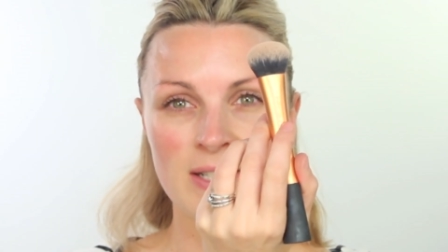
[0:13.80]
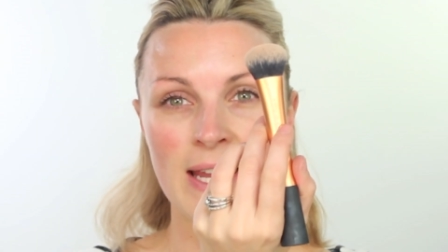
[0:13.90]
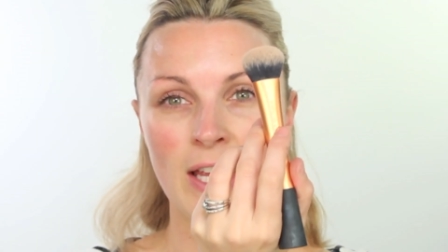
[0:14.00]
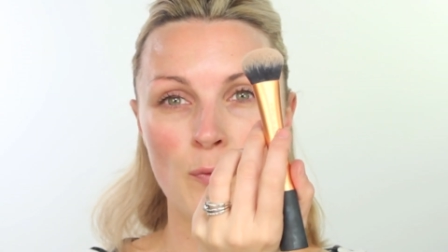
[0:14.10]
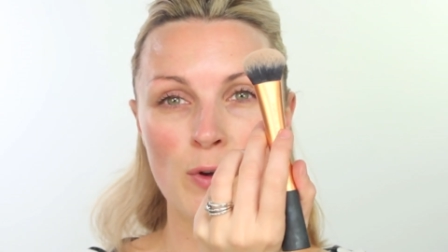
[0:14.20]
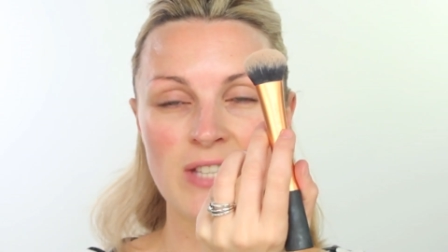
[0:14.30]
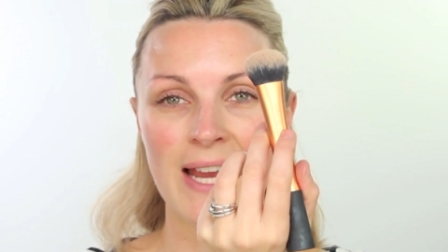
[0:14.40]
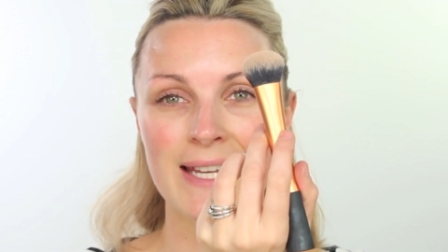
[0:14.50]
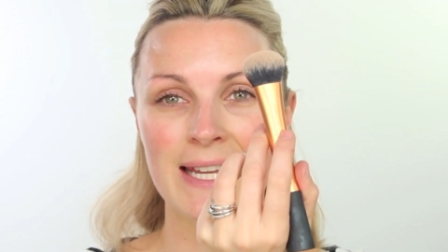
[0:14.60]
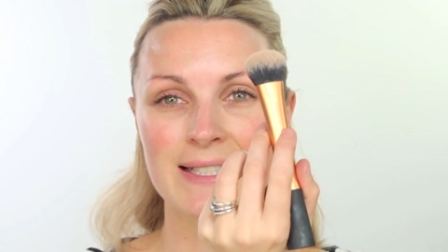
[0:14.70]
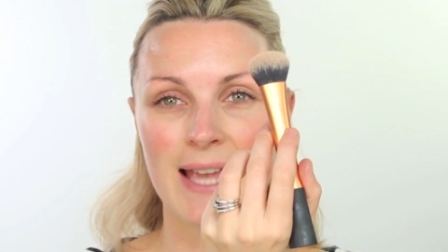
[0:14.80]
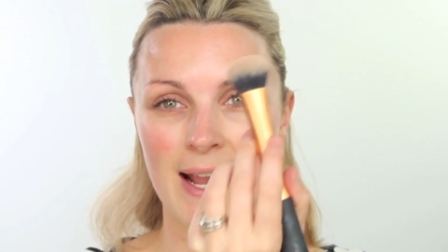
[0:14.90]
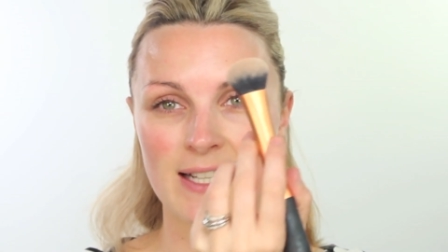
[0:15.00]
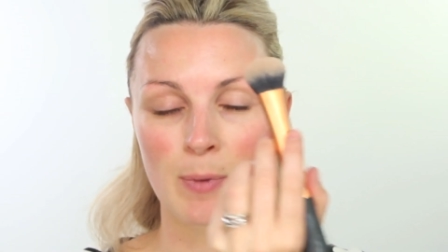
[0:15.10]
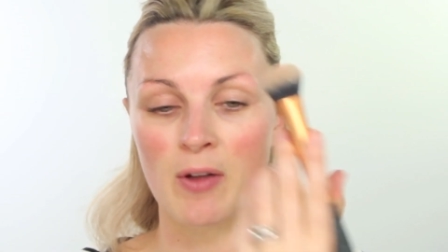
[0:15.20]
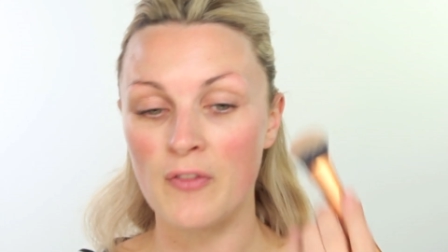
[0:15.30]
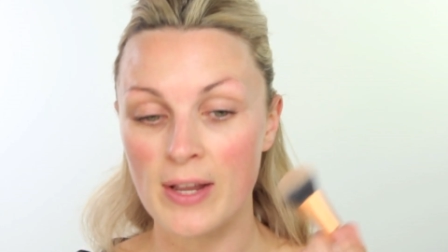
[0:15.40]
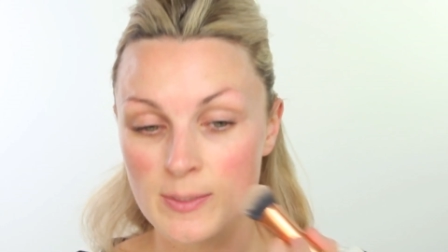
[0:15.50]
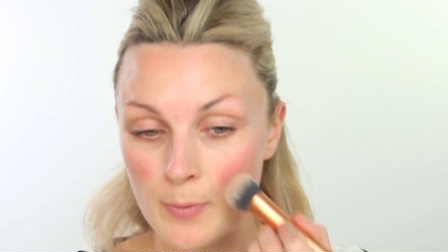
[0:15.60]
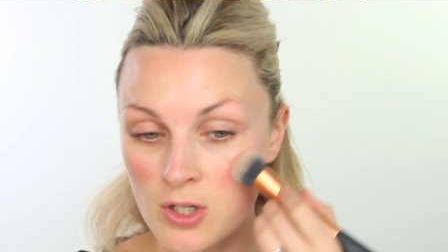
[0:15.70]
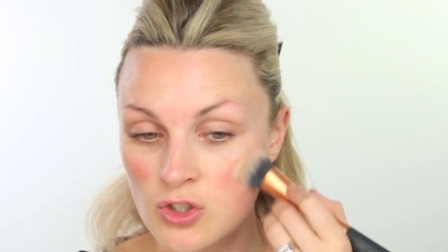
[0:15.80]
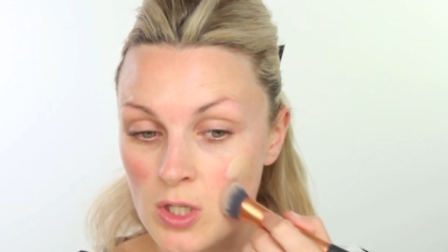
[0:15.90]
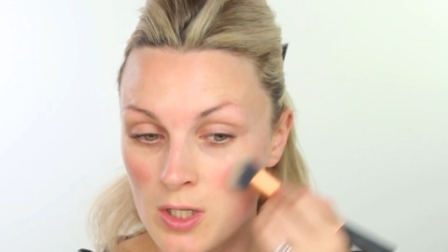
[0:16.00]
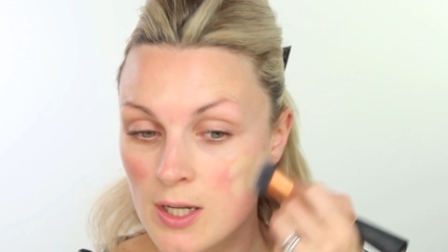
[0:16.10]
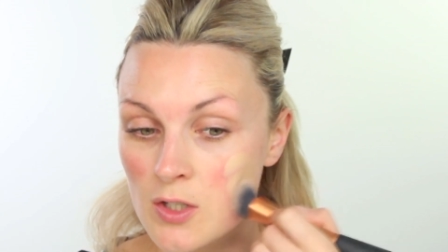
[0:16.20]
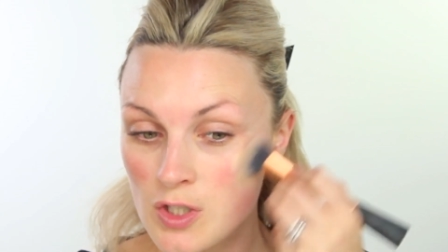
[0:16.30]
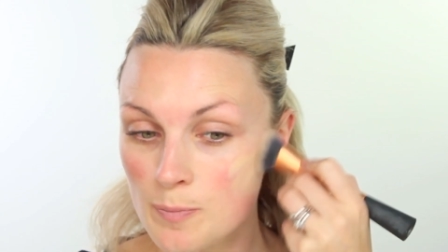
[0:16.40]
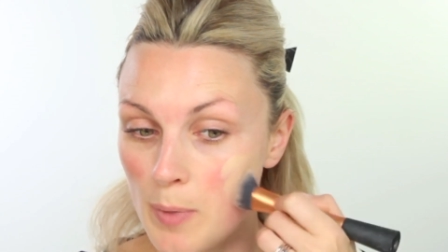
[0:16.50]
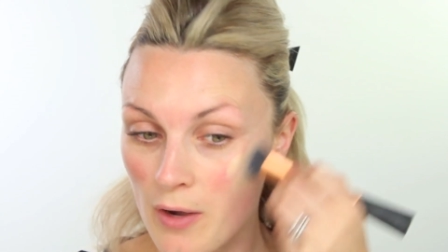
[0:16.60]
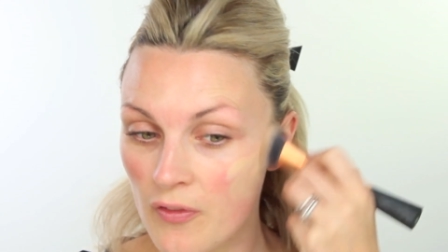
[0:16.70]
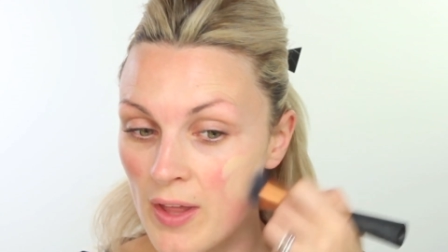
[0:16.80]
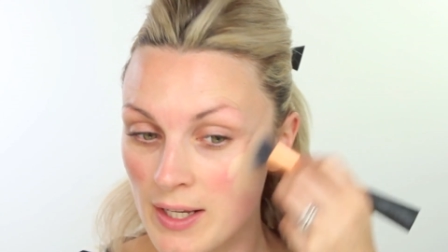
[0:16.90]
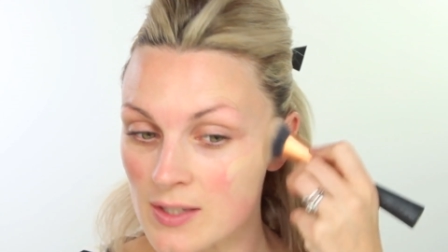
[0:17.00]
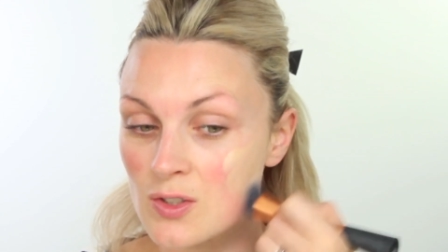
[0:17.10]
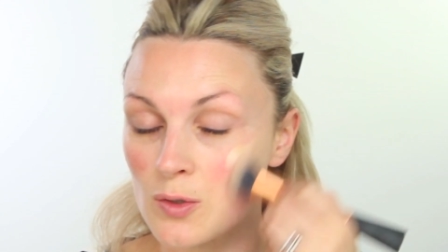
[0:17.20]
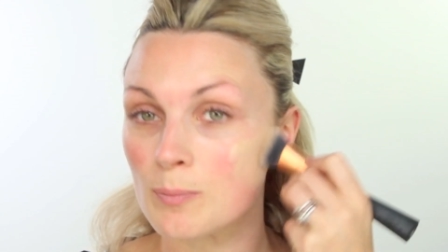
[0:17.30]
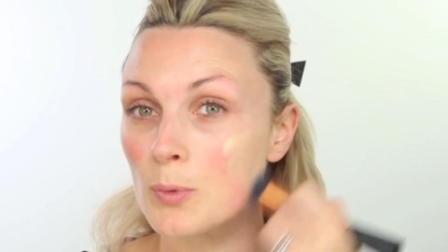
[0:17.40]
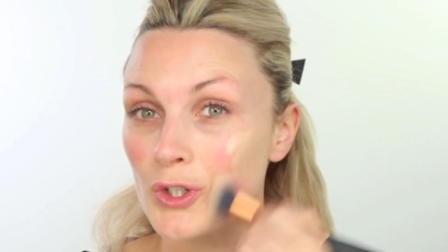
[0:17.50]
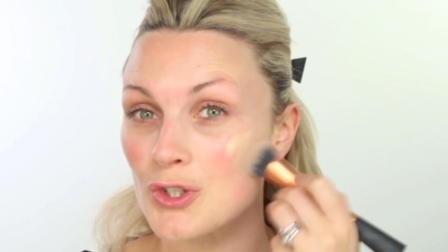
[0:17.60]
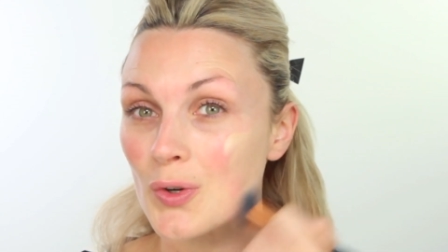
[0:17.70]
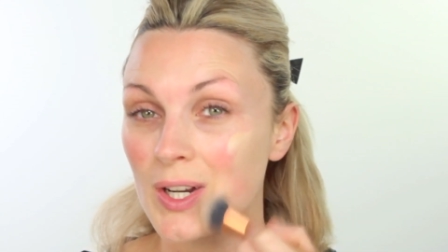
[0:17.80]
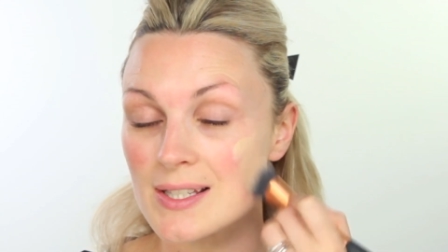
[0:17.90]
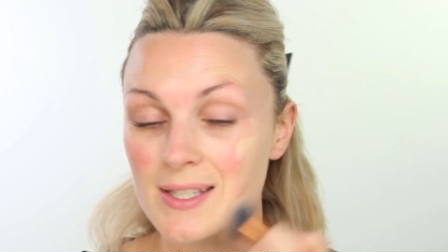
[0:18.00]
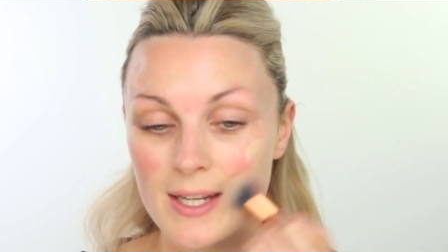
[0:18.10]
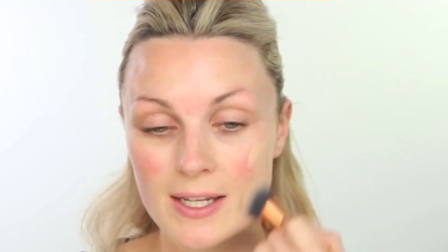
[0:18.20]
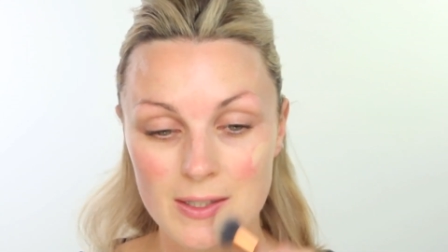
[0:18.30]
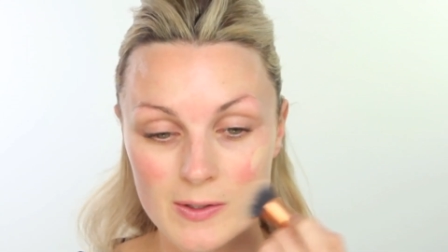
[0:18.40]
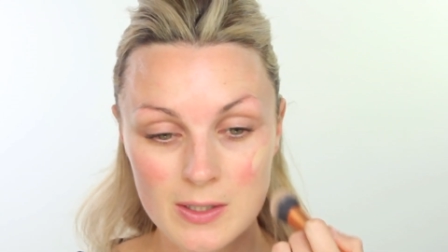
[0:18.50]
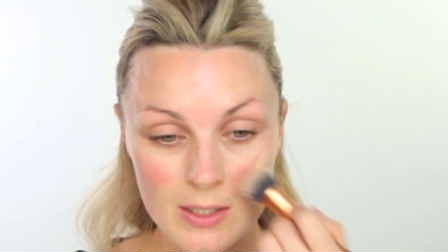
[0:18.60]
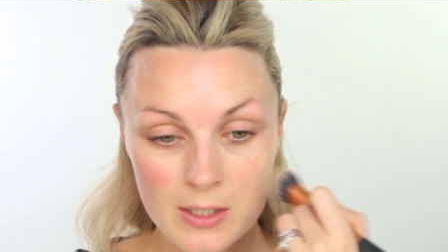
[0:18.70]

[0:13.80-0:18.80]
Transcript: going to take a Real Techniques Expert Face Brush and just buff that into moisturised skin.